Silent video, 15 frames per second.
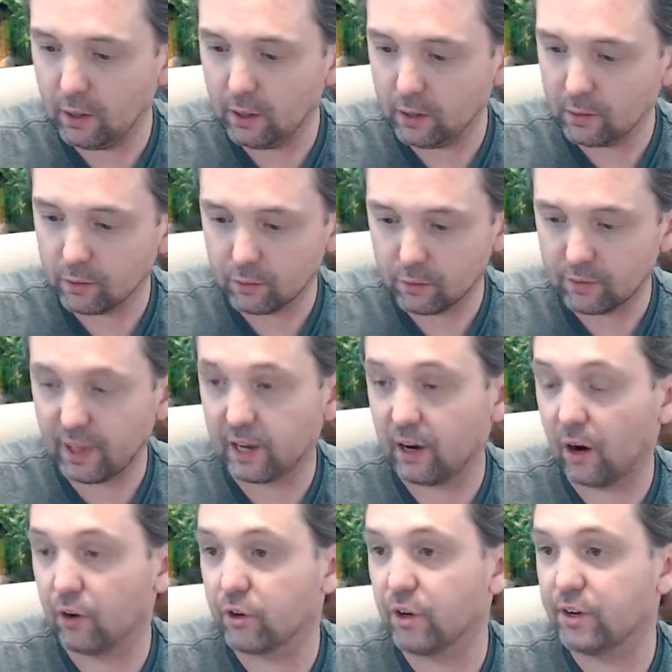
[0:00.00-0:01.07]
that are going to
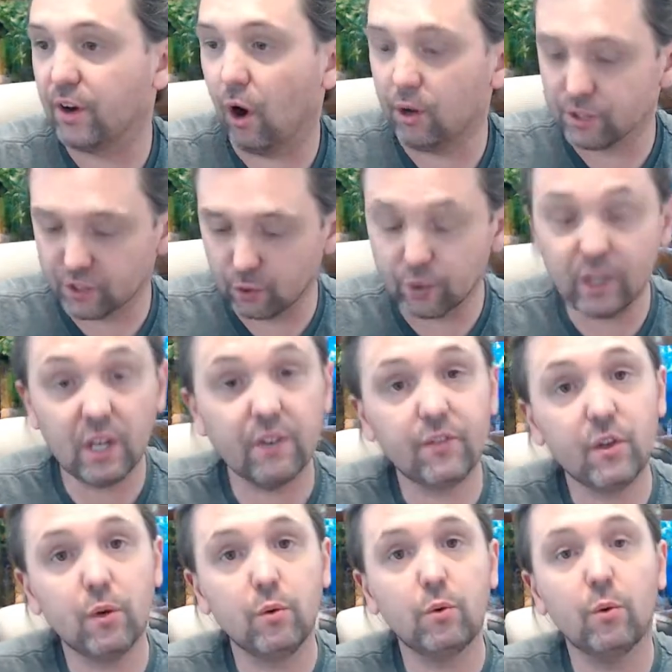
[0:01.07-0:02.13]
also give you
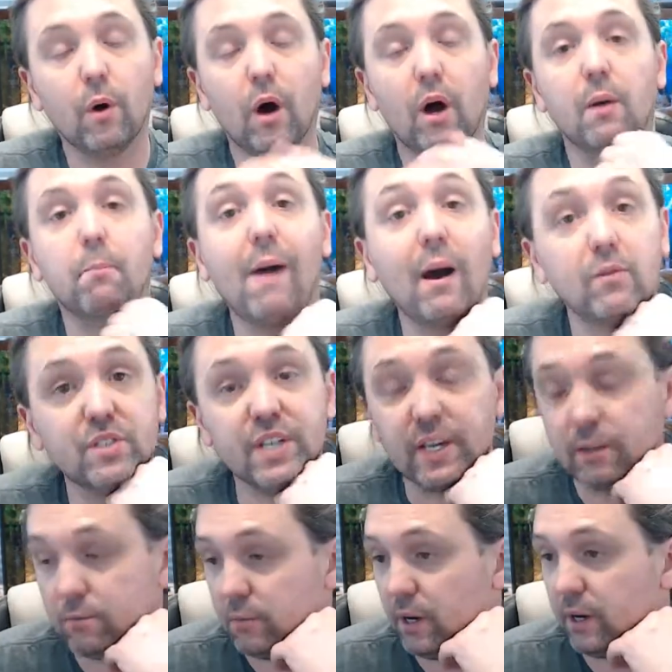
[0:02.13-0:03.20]
uh, mounting uh,
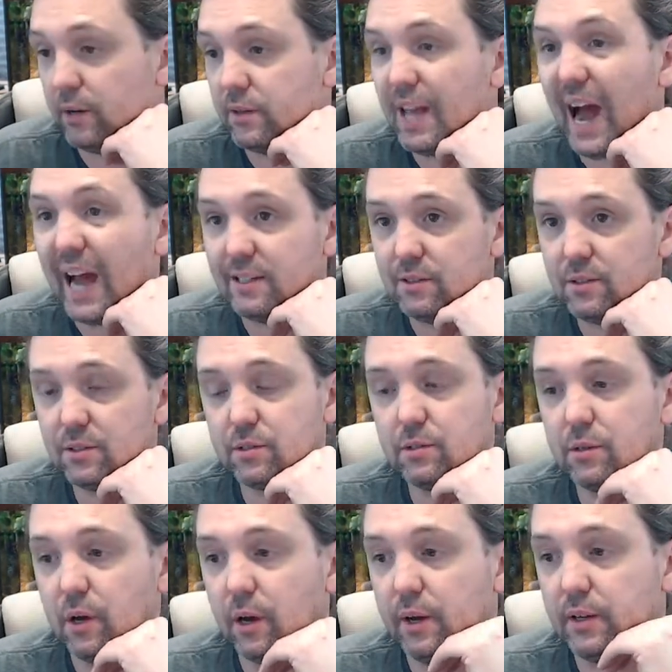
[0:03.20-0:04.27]
guidance uh, as
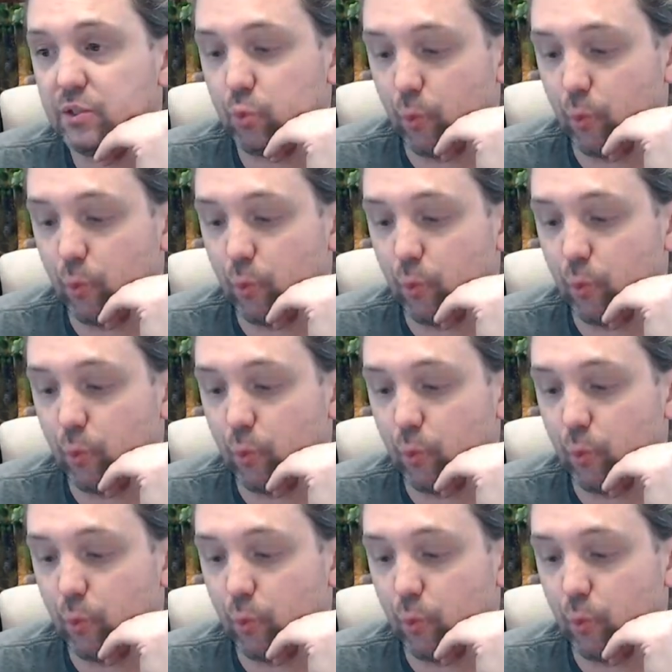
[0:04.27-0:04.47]
well.